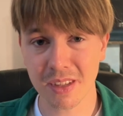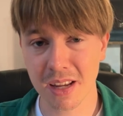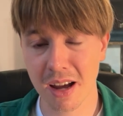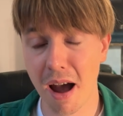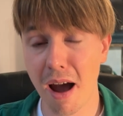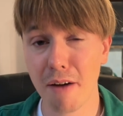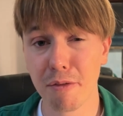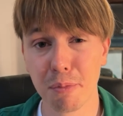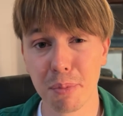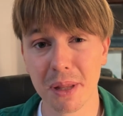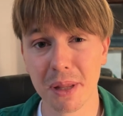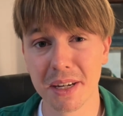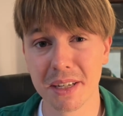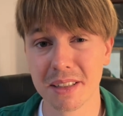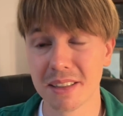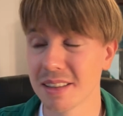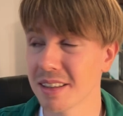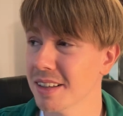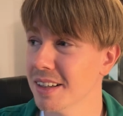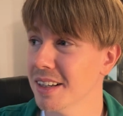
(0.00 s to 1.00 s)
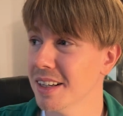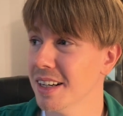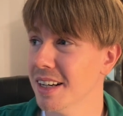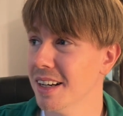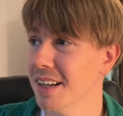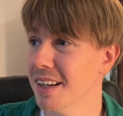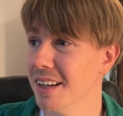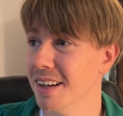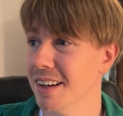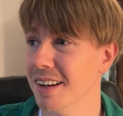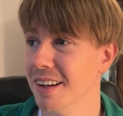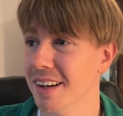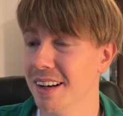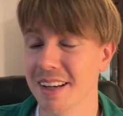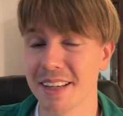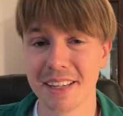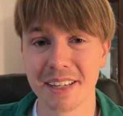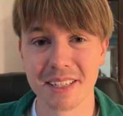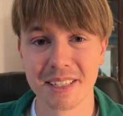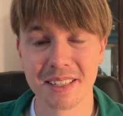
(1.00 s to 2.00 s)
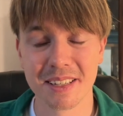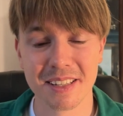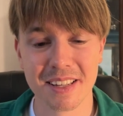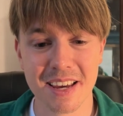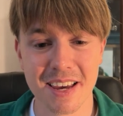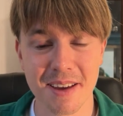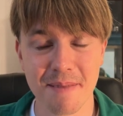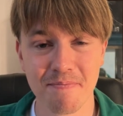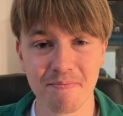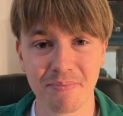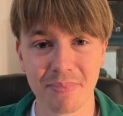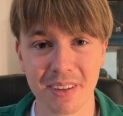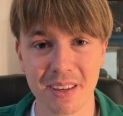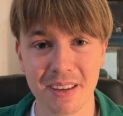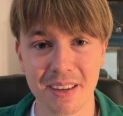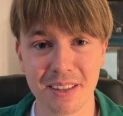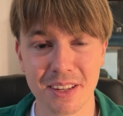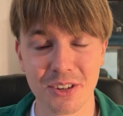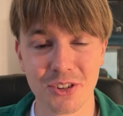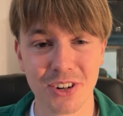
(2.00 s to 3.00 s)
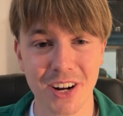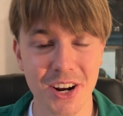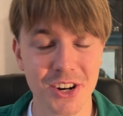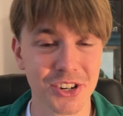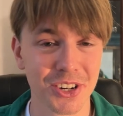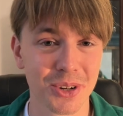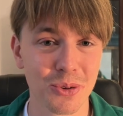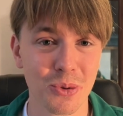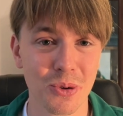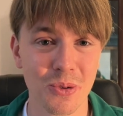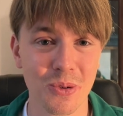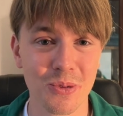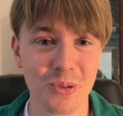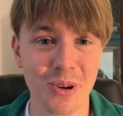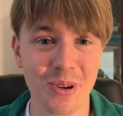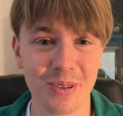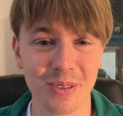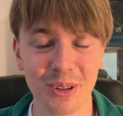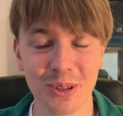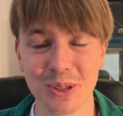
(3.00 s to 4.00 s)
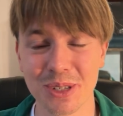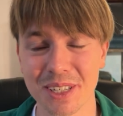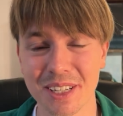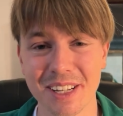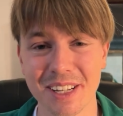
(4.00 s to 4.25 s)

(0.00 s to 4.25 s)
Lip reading: I've played yesterday in a tragic, losing